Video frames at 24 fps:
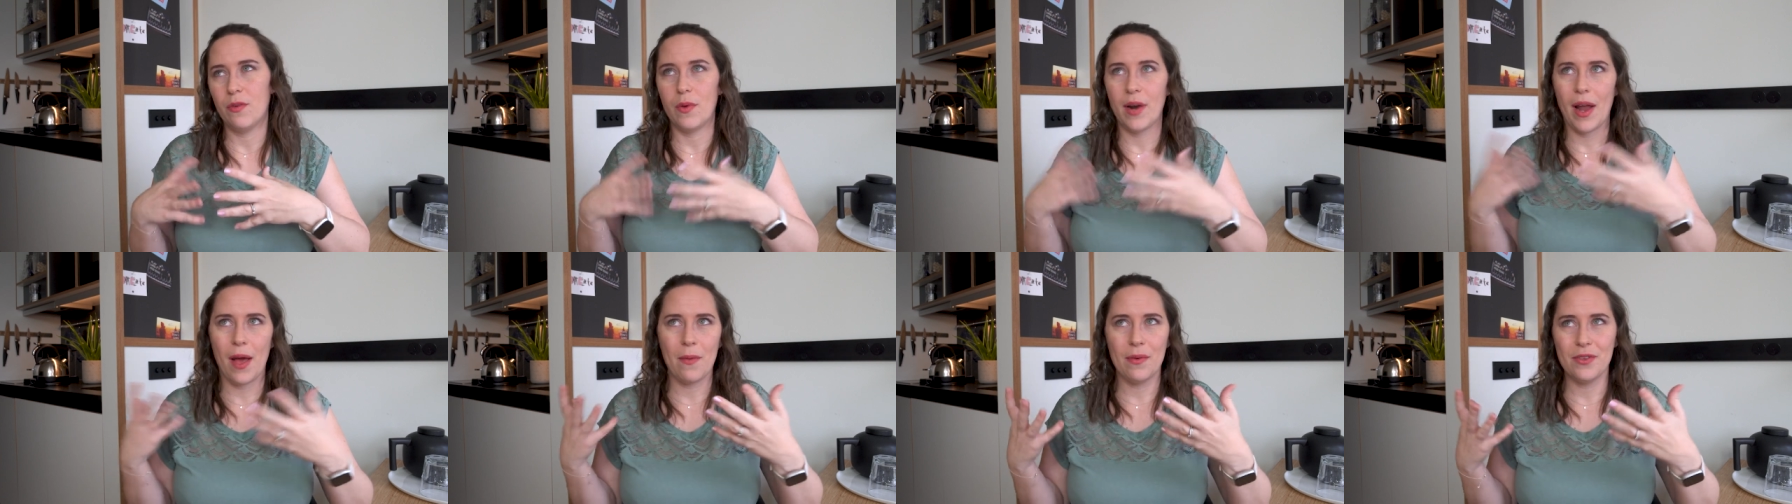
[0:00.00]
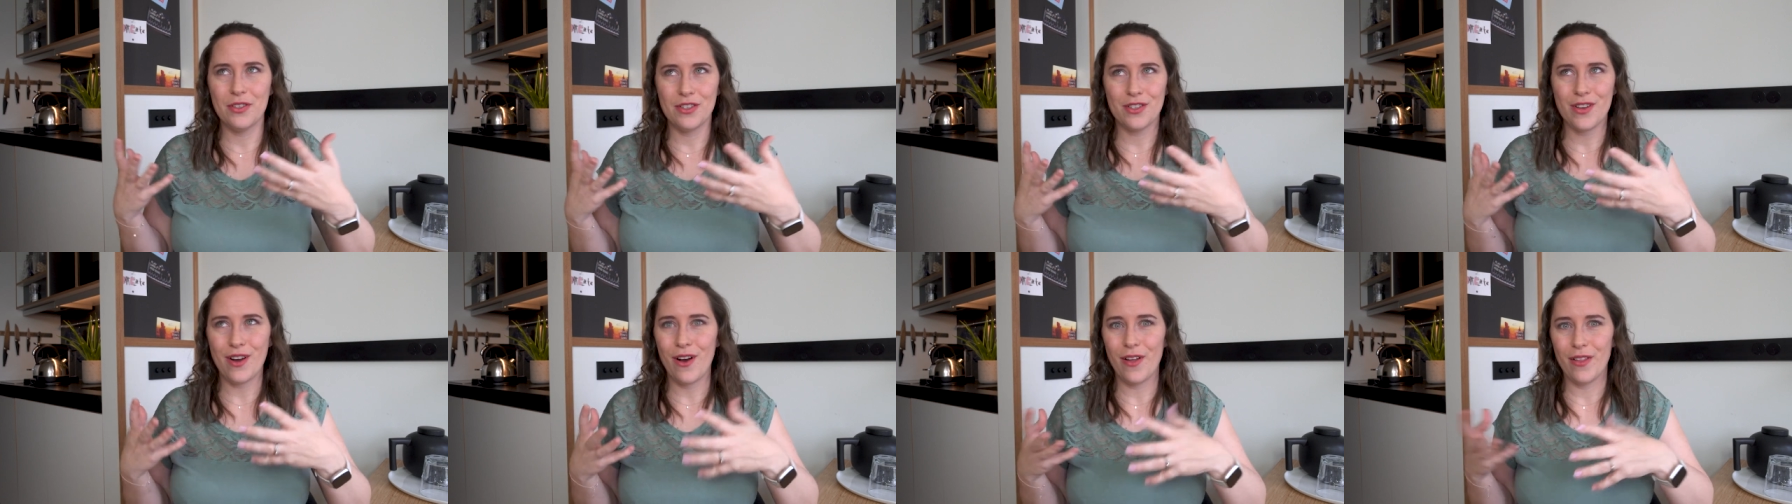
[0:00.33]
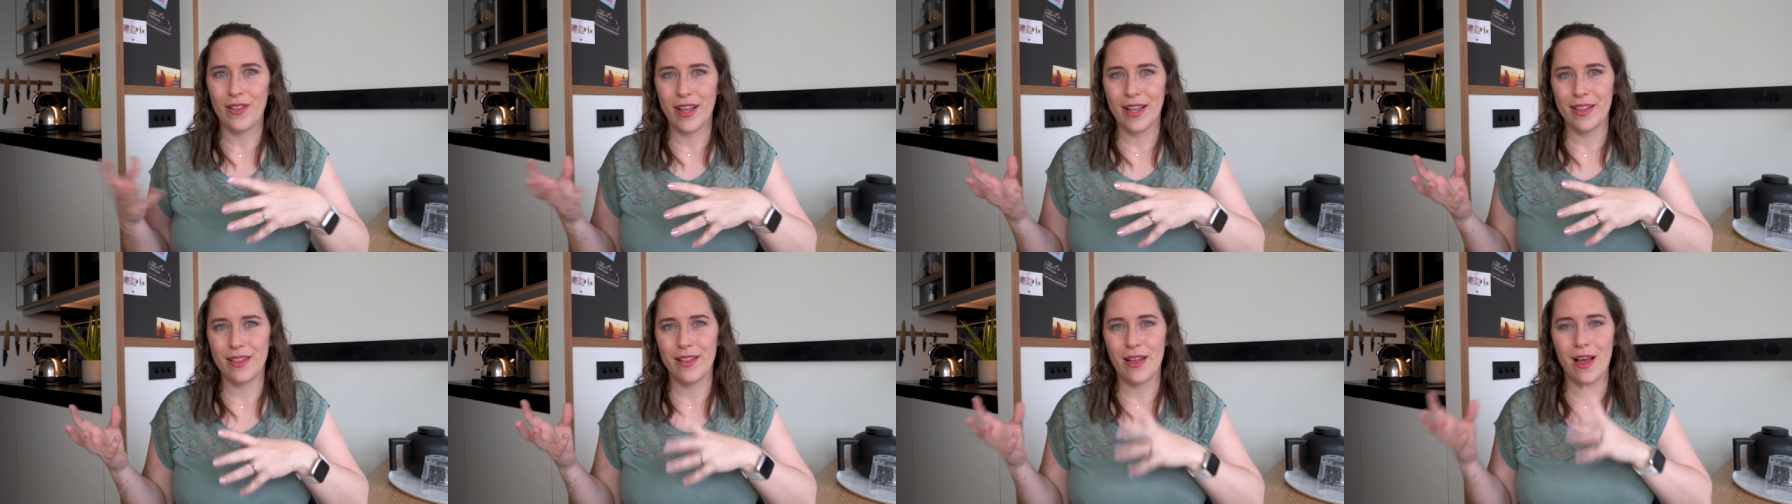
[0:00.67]
what I would just call
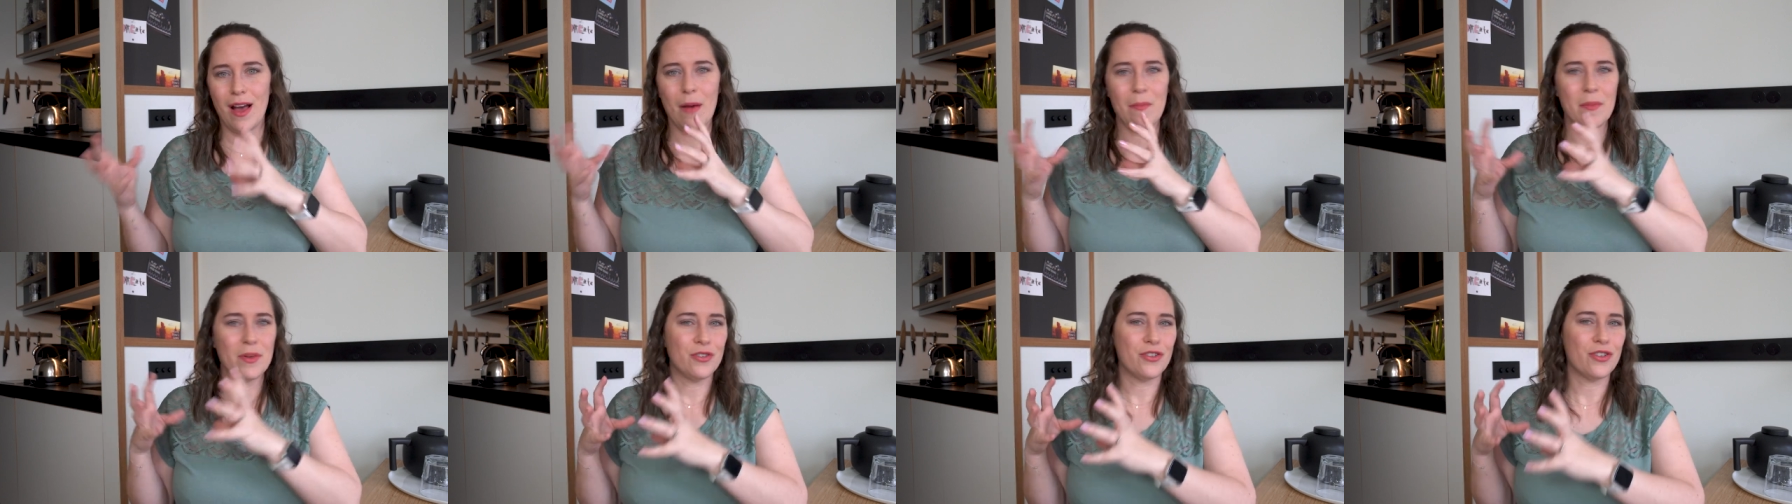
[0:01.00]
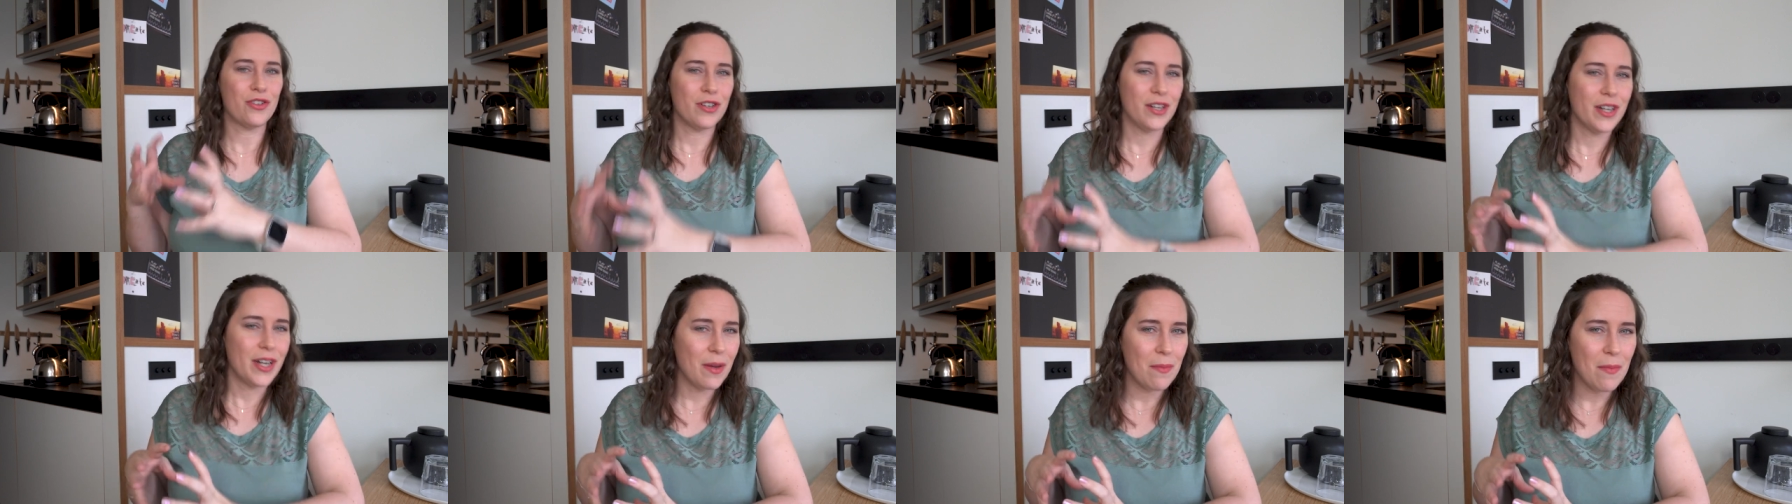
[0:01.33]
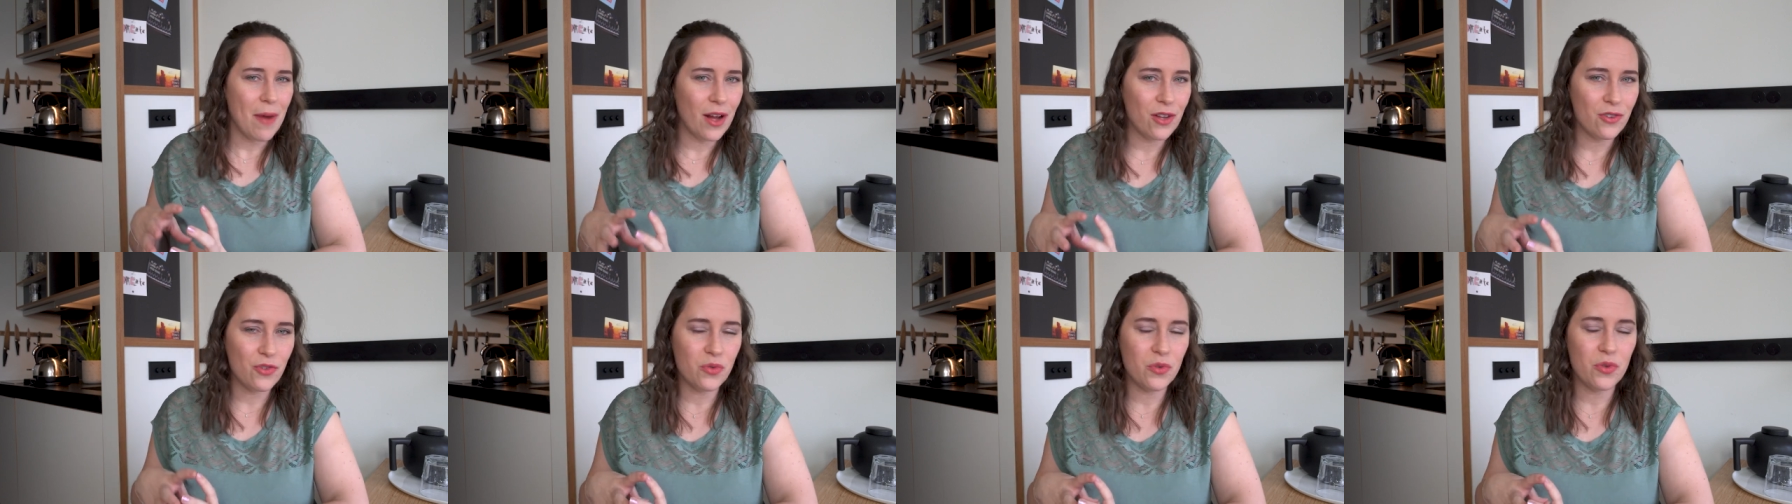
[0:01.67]
like a maternity
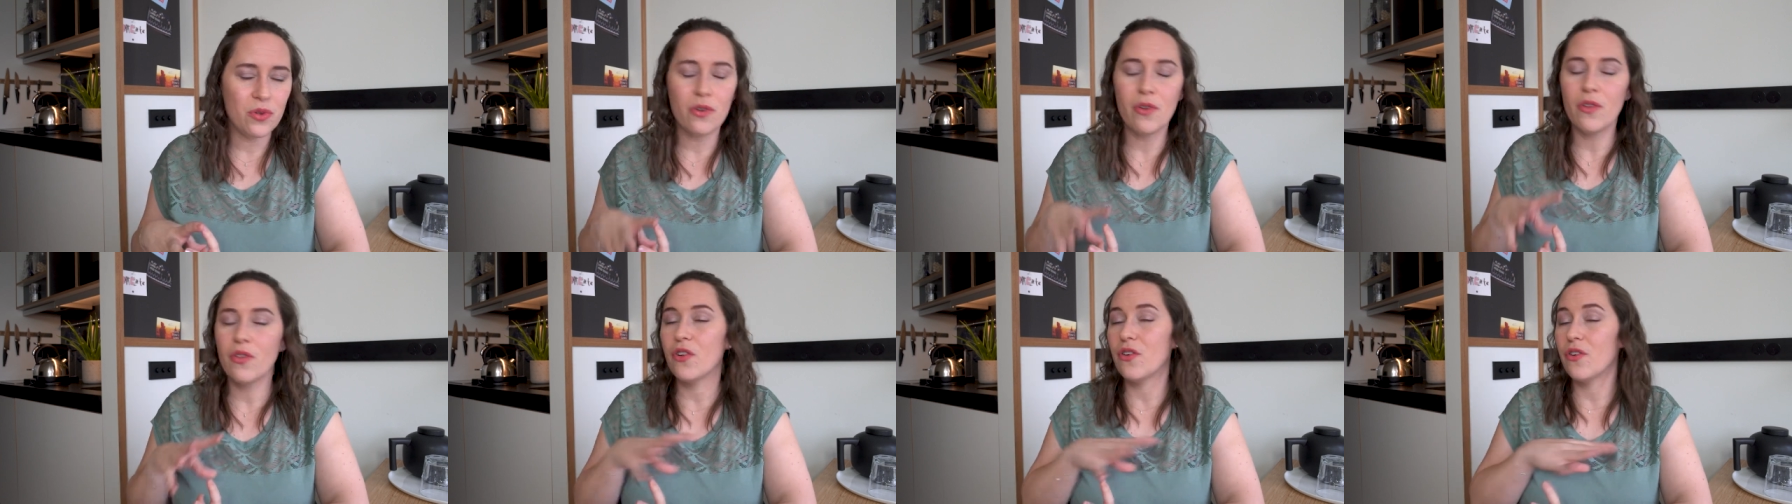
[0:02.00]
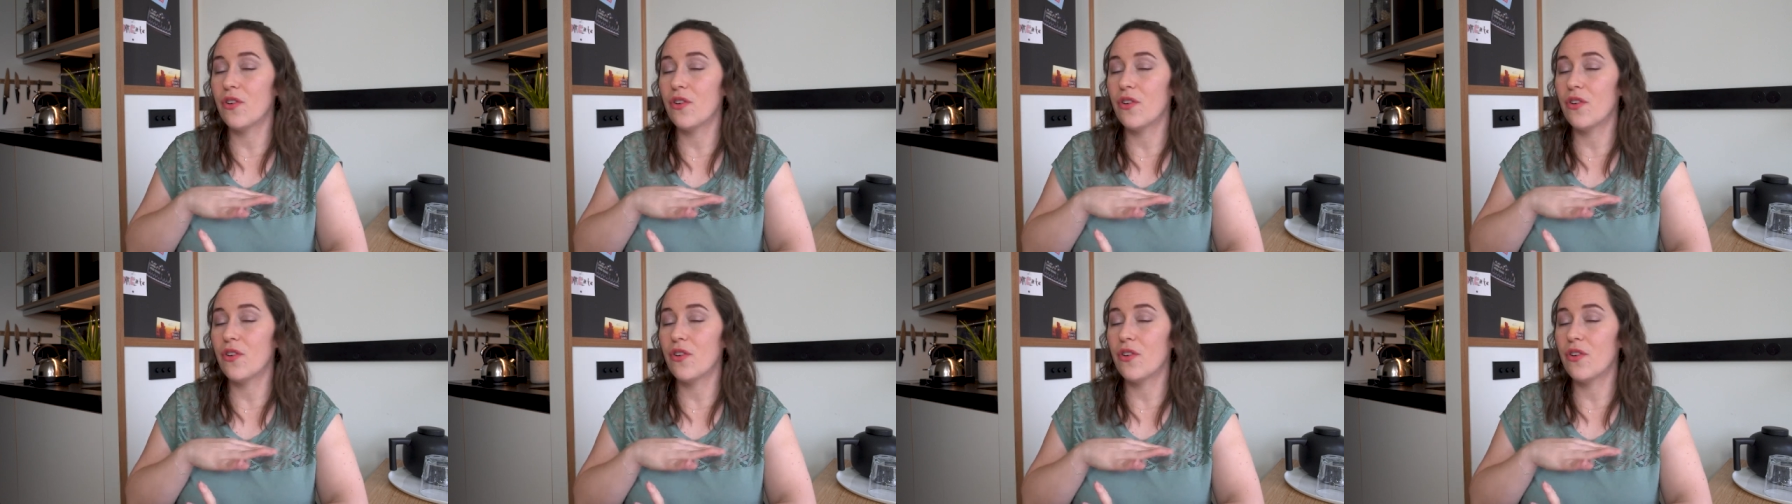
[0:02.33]
module.